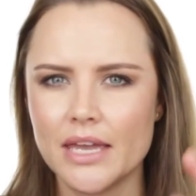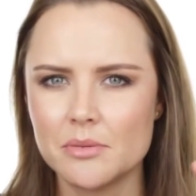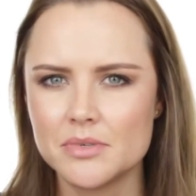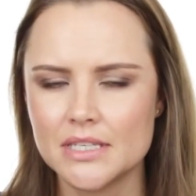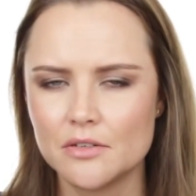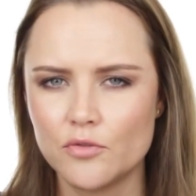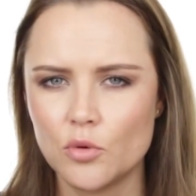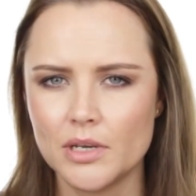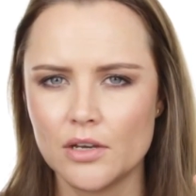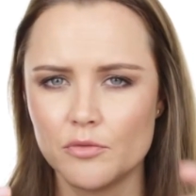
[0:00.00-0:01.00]
80%
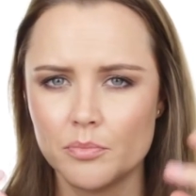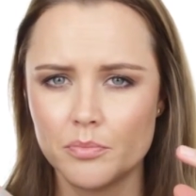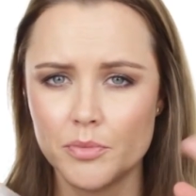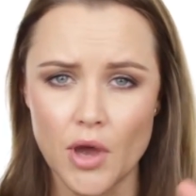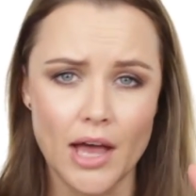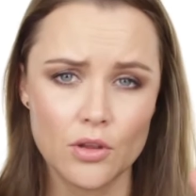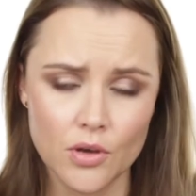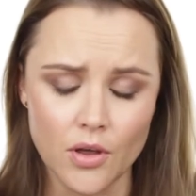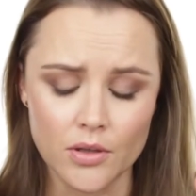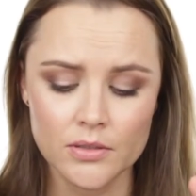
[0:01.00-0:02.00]
formula of pure
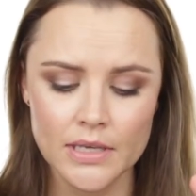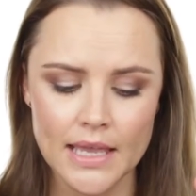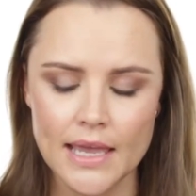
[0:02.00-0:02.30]
alcohol,